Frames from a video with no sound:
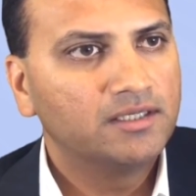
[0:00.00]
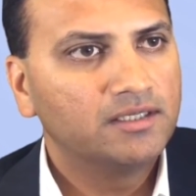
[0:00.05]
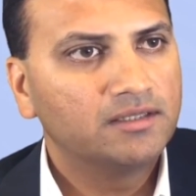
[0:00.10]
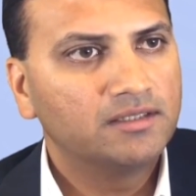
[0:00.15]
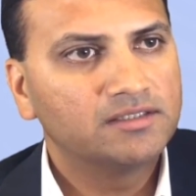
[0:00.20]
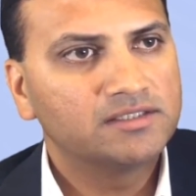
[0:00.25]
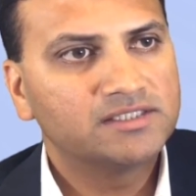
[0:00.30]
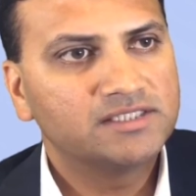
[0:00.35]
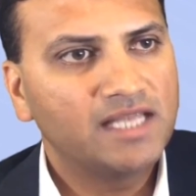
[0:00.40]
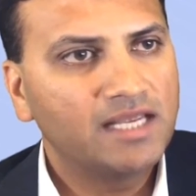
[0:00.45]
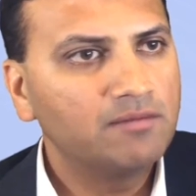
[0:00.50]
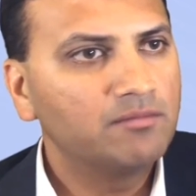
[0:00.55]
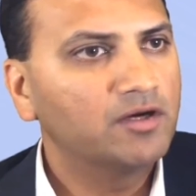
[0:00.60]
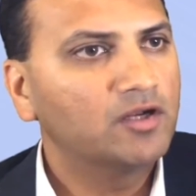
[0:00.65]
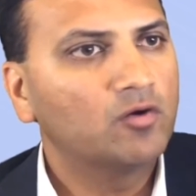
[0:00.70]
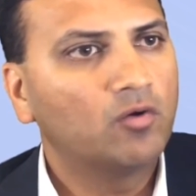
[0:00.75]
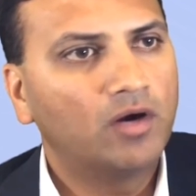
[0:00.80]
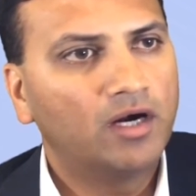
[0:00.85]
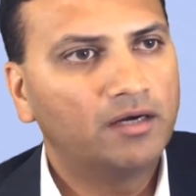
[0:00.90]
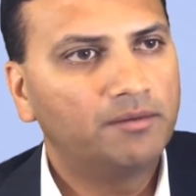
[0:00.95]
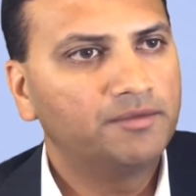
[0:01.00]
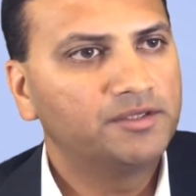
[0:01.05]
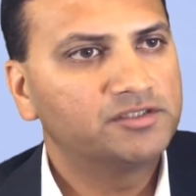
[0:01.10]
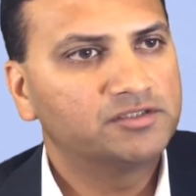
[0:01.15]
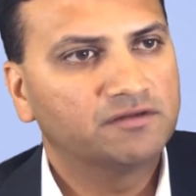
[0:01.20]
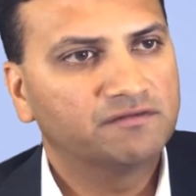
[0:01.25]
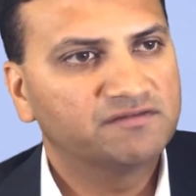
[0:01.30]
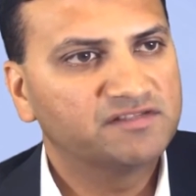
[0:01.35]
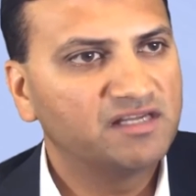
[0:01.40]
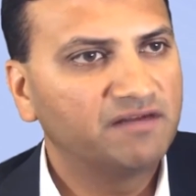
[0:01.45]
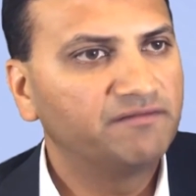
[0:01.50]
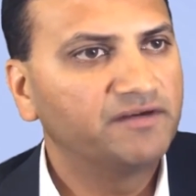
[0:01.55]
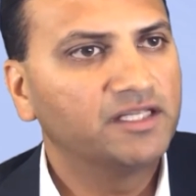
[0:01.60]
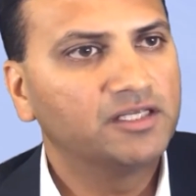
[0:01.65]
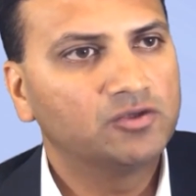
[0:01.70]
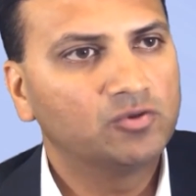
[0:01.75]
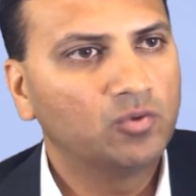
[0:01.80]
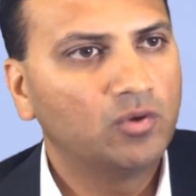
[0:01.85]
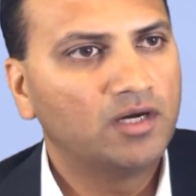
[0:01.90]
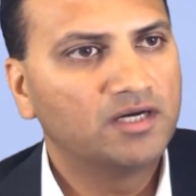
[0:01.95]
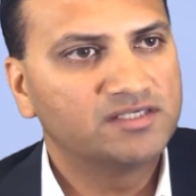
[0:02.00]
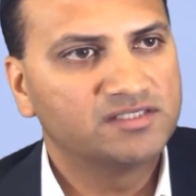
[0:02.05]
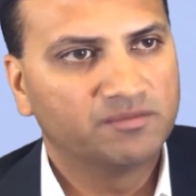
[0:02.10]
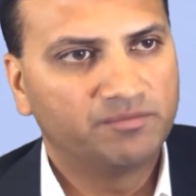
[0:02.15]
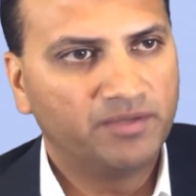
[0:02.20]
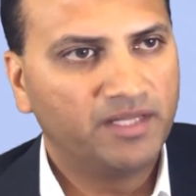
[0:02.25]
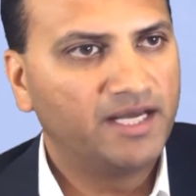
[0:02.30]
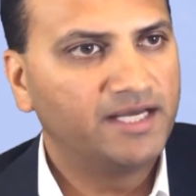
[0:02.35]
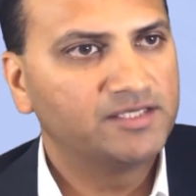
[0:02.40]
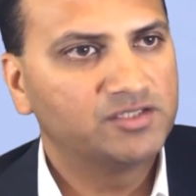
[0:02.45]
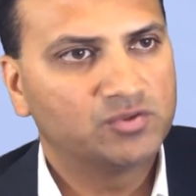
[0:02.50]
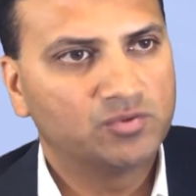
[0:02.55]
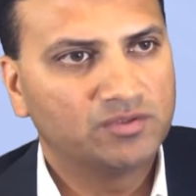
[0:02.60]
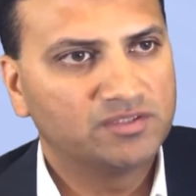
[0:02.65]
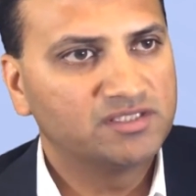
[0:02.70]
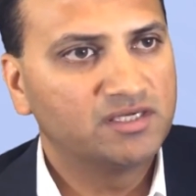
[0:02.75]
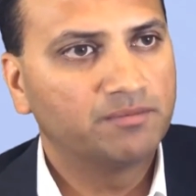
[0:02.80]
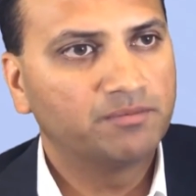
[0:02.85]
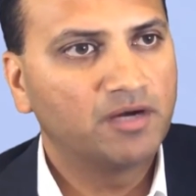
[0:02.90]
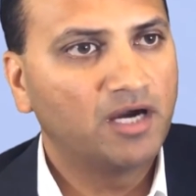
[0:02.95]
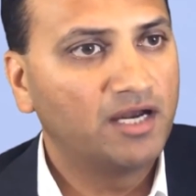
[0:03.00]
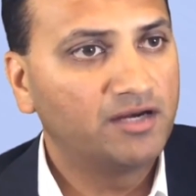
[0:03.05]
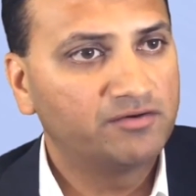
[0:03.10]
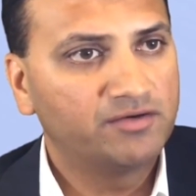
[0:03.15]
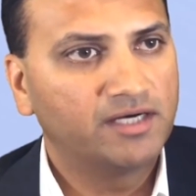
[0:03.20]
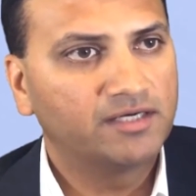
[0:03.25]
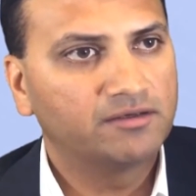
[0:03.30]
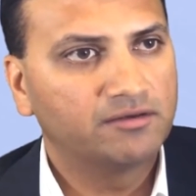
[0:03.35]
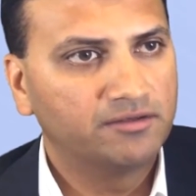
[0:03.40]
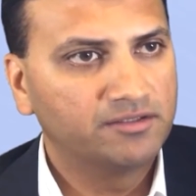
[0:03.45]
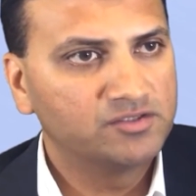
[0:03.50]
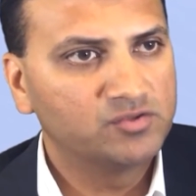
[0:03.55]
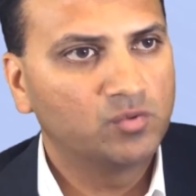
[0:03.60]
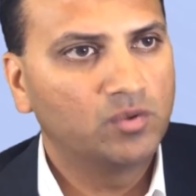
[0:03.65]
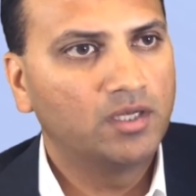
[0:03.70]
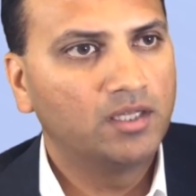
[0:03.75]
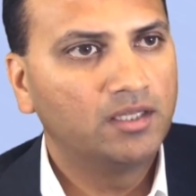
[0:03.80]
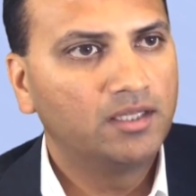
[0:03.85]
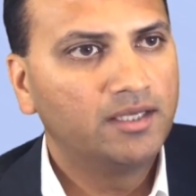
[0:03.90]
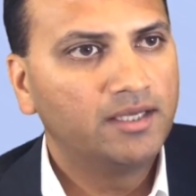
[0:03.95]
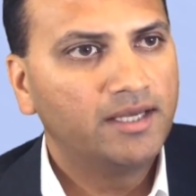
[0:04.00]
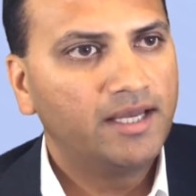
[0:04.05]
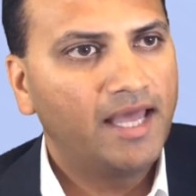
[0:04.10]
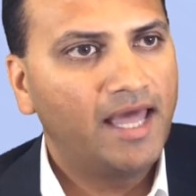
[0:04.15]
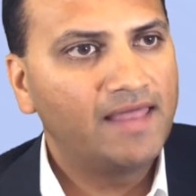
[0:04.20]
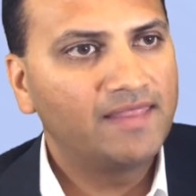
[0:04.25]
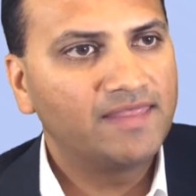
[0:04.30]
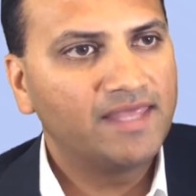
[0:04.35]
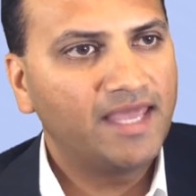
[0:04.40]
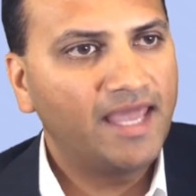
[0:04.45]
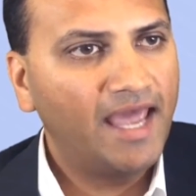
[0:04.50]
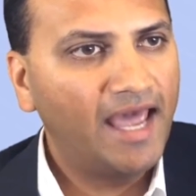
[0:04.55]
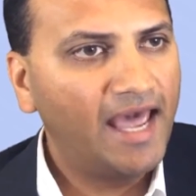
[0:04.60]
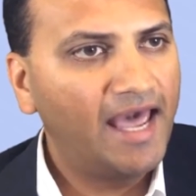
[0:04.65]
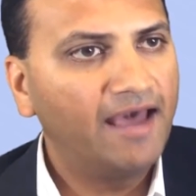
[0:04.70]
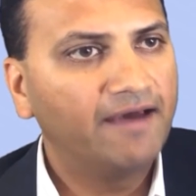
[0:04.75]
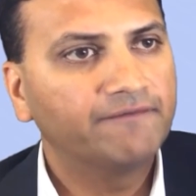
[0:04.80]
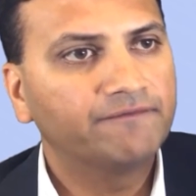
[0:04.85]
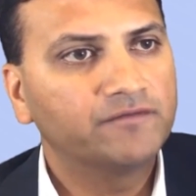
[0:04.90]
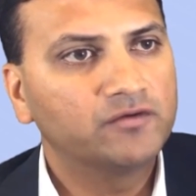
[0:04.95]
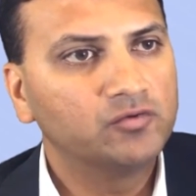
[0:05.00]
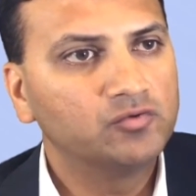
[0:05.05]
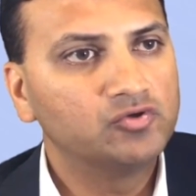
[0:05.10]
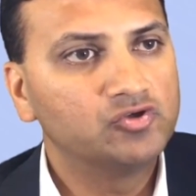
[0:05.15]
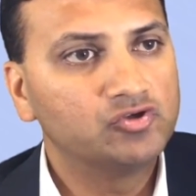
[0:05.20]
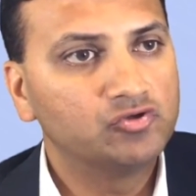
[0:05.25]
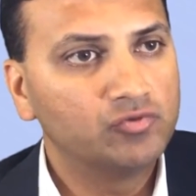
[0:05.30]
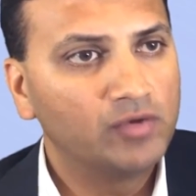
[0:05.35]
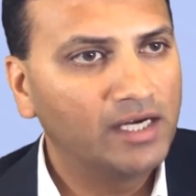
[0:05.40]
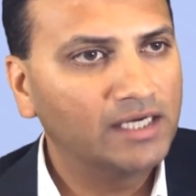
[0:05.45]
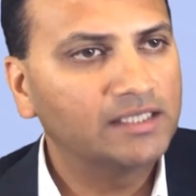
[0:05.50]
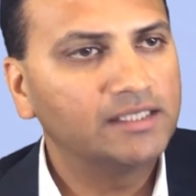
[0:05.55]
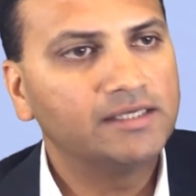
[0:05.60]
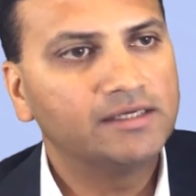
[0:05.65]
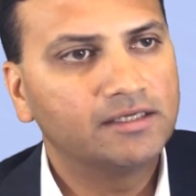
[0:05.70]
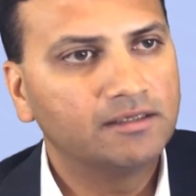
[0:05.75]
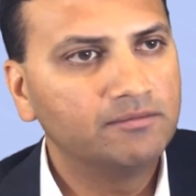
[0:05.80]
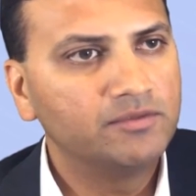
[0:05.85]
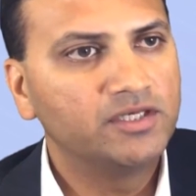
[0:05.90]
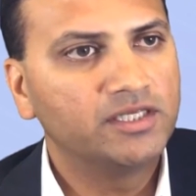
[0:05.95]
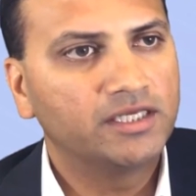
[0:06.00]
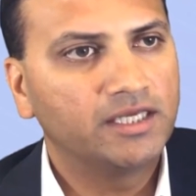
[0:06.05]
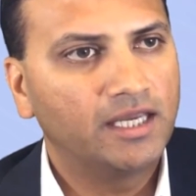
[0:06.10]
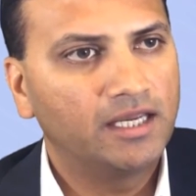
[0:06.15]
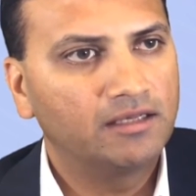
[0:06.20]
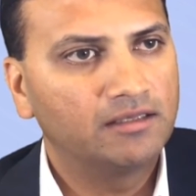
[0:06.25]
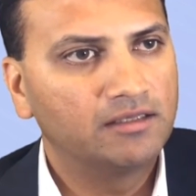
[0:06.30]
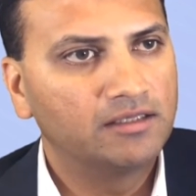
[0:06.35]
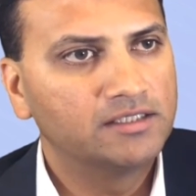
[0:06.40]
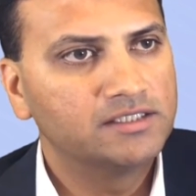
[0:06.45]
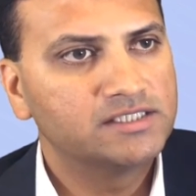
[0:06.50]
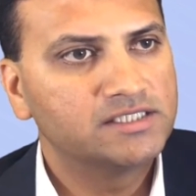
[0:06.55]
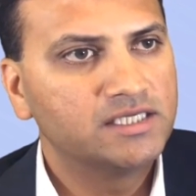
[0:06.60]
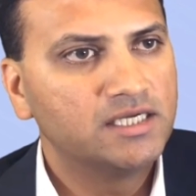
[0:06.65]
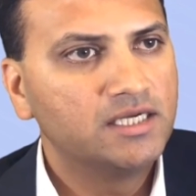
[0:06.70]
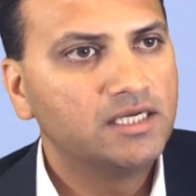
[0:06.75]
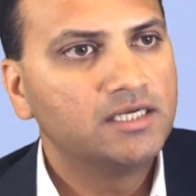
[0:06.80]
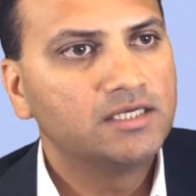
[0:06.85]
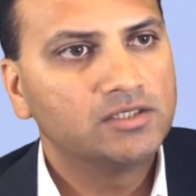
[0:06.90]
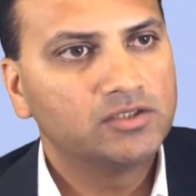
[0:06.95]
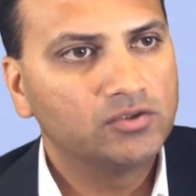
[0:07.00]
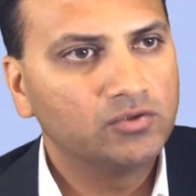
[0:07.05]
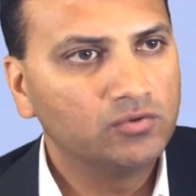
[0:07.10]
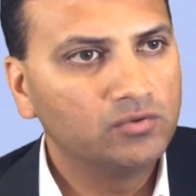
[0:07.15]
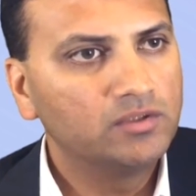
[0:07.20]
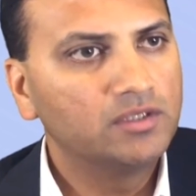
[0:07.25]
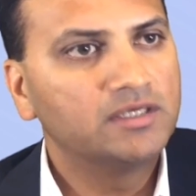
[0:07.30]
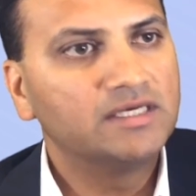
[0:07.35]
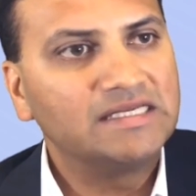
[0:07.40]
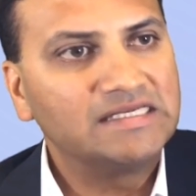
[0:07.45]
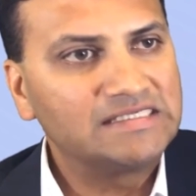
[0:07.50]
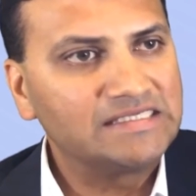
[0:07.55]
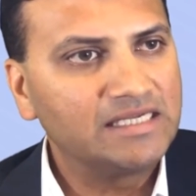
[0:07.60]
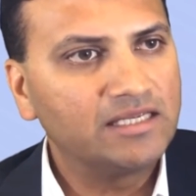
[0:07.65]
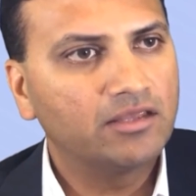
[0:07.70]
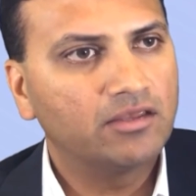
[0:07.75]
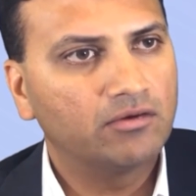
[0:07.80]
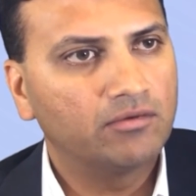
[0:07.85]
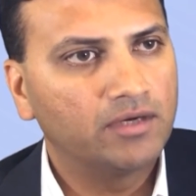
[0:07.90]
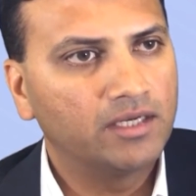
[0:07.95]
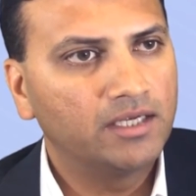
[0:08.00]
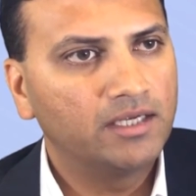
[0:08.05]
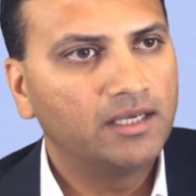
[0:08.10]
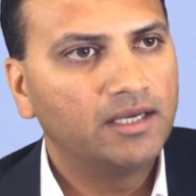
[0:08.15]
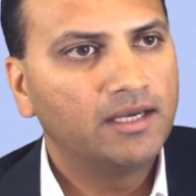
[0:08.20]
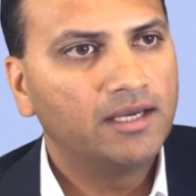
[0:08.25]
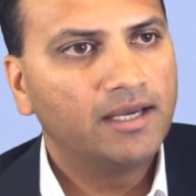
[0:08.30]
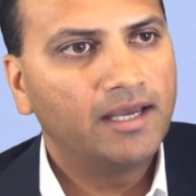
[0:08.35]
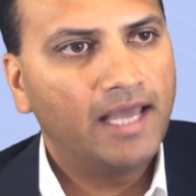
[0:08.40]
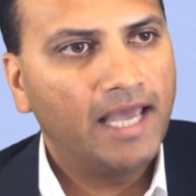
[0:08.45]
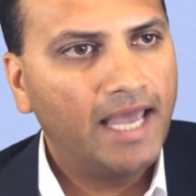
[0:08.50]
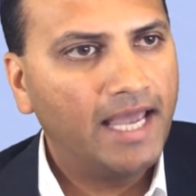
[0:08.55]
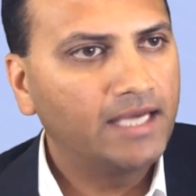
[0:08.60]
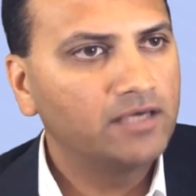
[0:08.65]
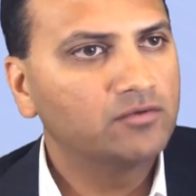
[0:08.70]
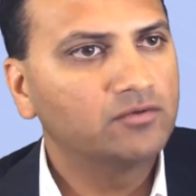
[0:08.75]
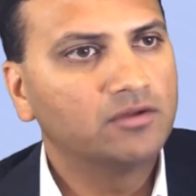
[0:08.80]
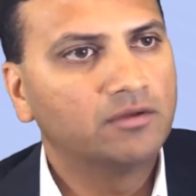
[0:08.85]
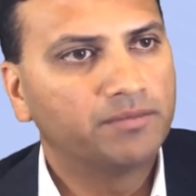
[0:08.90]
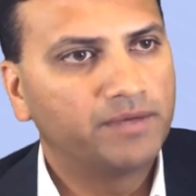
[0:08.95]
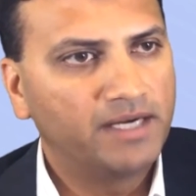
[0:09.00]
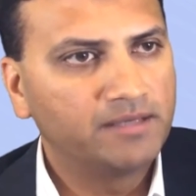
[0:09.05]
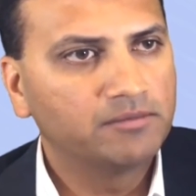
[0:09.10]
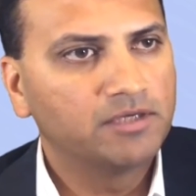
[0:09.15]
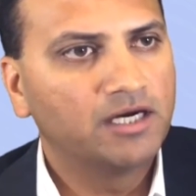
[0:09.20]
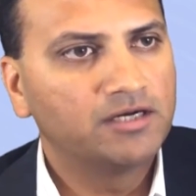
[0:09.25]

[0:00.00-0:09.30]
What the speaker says: The same requirements of 72 hours applies to a subcontractor as well, and they have to directly communicate this to the DC3 and to the prime